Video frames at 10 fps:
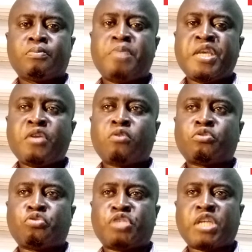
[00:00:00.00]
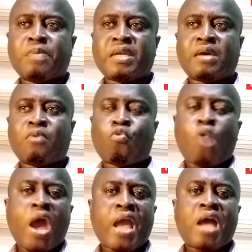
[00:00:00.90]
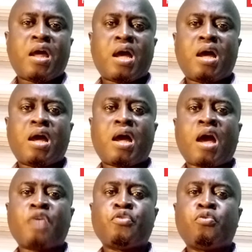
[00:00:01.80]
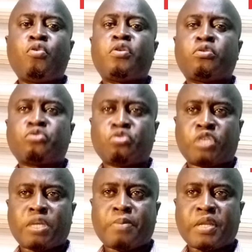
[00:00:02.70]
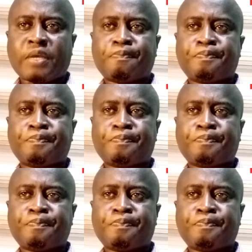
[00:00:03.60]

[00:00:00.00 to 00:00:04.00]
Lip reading: being on social media. Why are you going on social media?